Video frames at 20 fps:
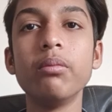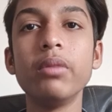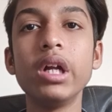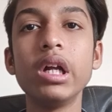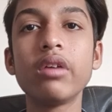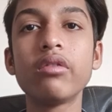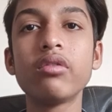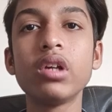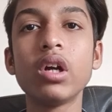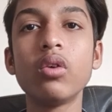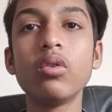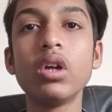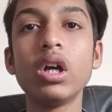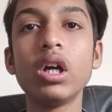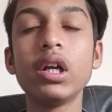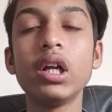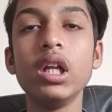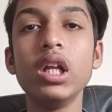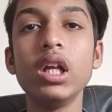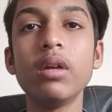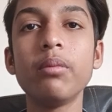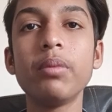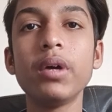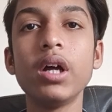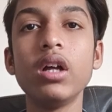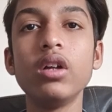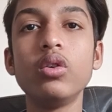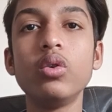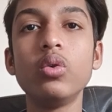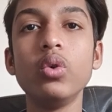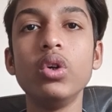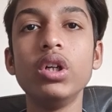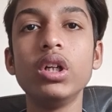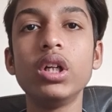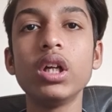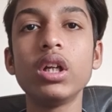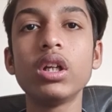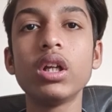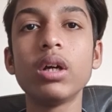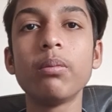breaks down a clear path to
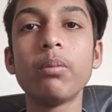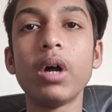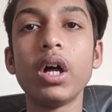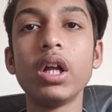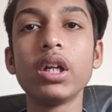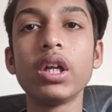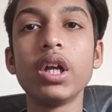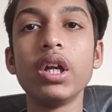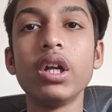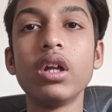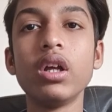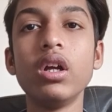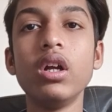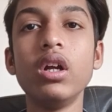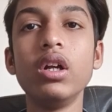enter the market,